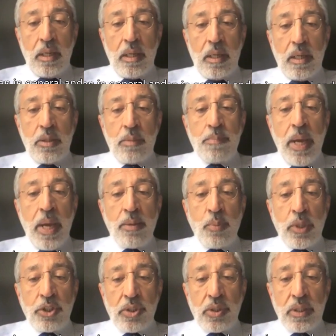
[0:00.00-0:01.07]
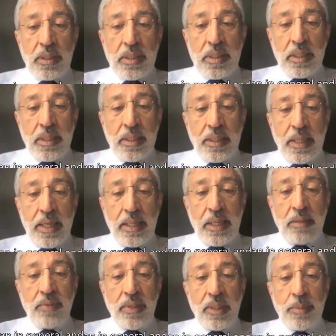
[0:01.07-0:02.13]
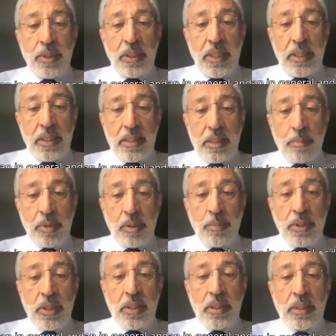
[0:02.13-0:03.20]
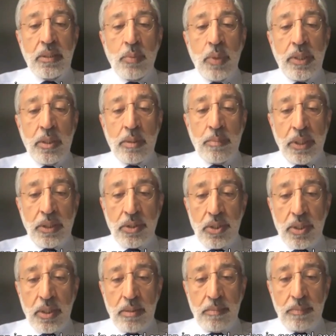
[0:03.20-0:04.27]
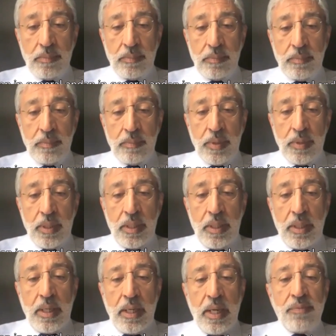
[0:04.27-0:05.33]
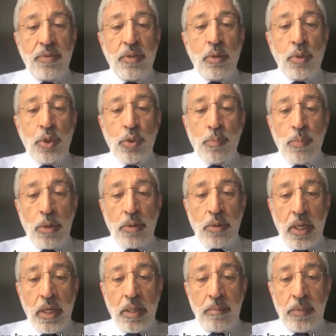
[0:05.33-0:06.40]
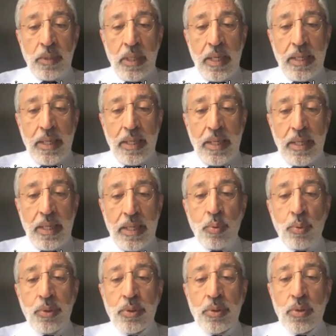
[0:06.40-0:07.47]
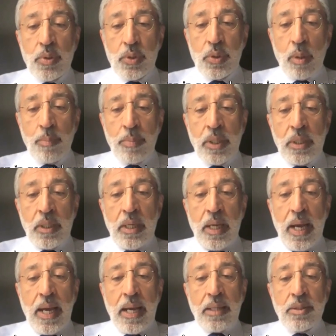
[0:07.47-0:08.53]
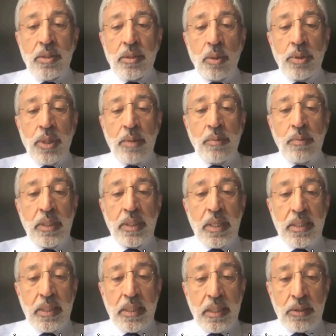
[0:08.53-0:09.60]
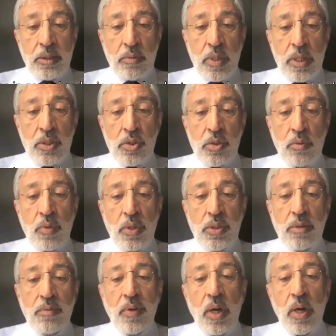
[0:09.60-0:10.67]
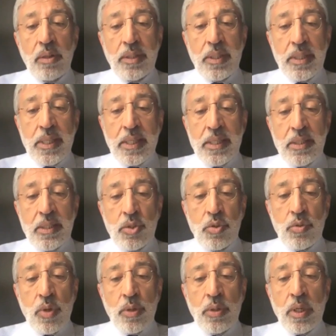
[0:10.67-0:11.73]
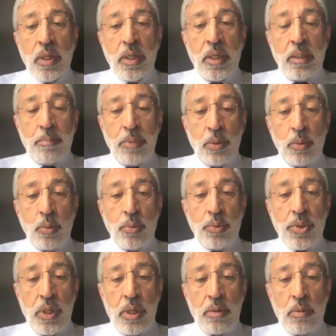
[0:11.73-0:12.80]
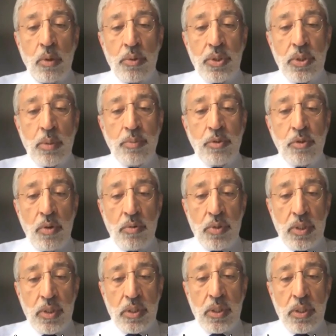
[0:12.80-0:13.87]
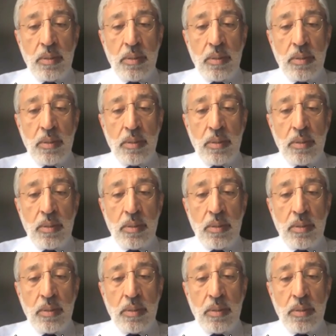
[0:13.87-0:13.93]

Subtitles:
You may wish to consider taking vitamin D supplements in the winter months. If you're a smoker, it is important to stop, as not only does it increase your risk of heart disease and stroke, but also osteoporosis.